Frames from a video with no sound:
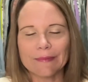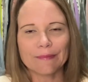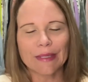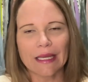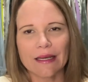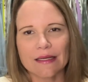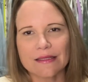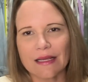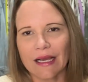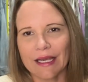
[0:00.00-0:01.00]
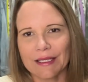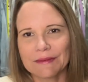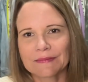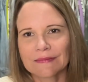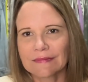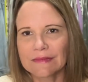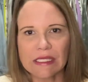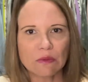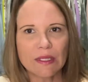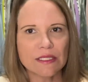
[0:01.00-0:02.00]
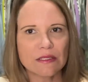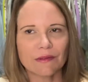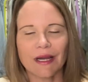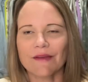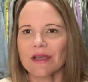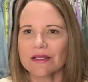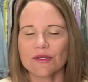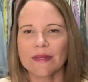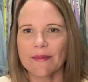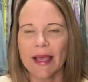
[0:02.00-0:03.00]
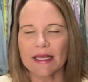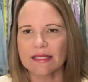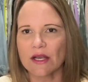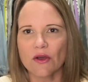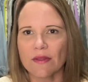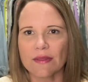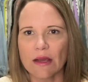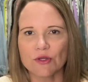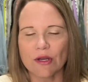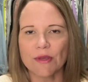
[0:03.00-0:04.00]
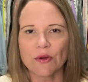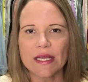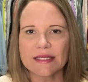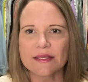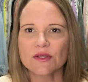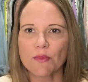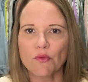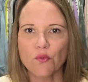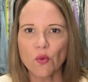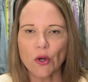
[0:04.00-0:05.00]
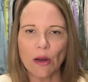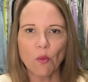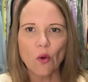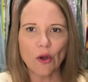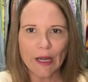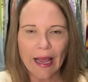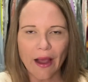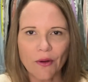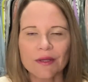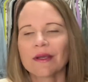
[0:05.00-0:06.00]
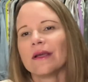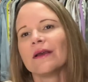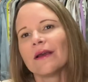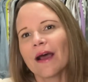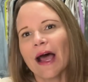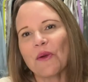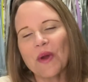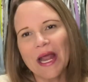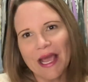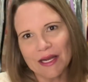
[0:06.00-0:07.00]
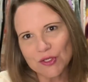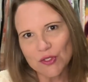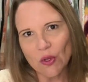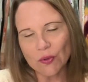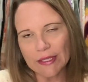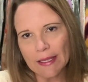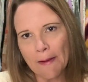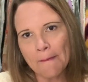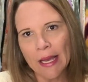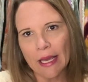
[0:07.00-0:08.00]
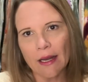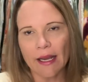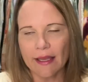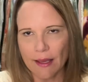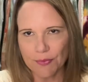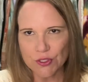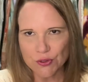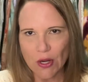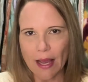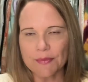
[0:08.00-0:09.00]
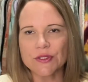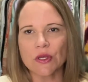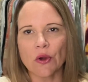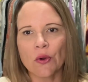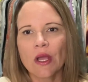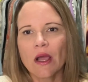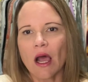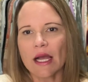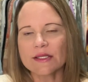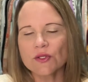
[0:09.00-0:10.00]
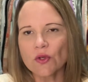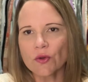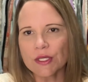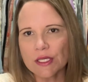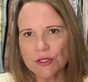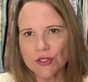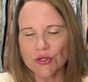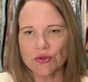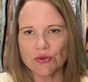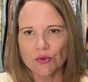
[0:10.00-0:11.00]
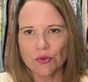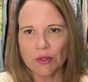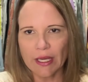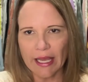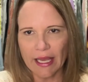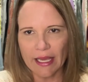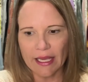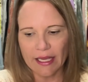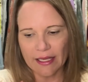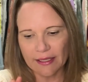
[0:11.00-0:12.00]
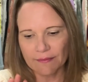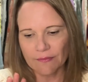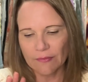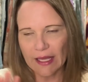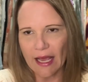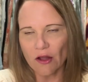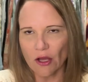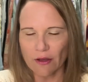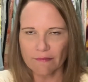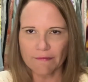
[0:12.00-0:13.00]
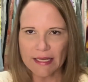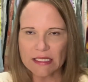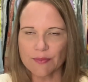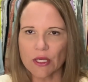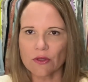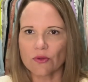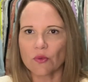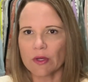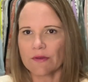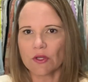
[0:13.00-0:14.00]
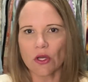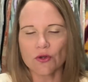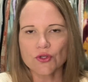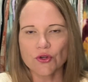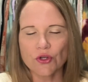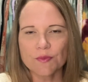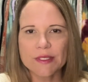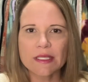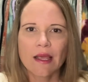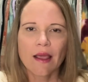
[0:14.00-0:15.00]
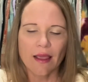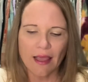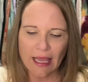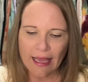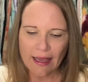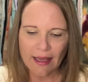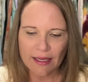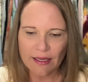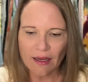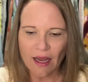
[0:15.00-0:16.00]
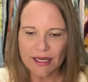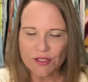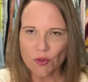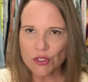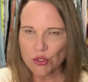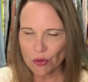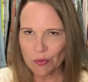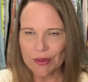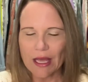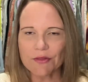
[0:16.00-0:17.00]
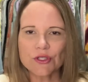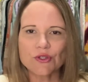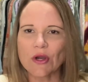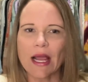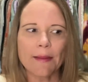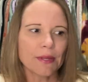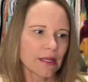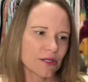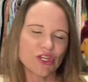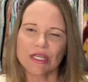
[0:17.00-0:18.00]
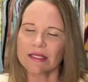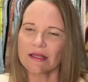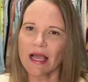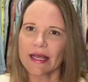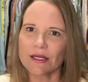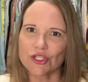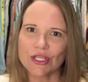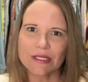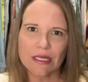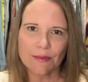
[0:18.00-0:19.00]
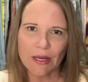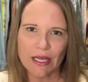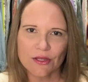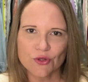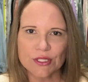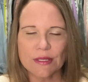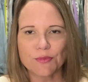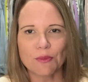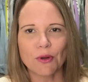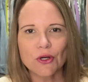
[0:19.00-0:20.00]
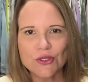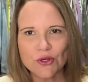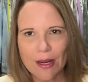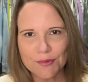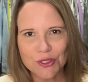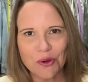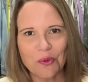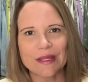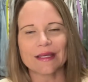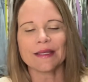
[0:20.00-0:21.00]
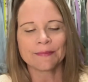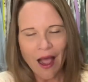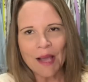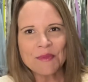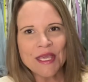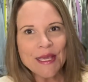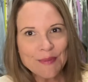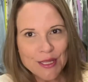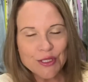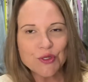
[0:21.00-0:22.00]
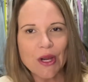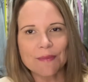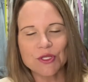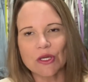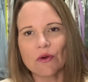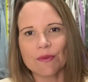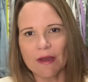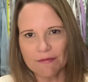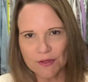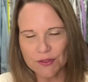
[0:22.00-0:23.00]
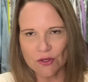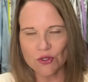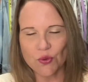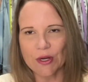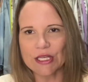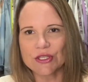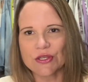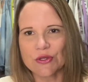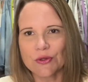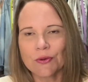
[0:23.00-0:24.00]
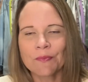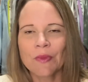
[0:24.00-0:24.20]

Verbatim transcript: because I didn't want to. I've got so many bags. I know that that would drive me crazy. So before I wore it out, I went ahead and sold it, but I kept the straps. So I sold it to a gal on Facebook through one of the coach groups and I sold it to her without the strap. She's delighted. She's gonna buy the Dress Up Your Purse strap to go with it. I'm keeping the strap to go with my Field Tote 22.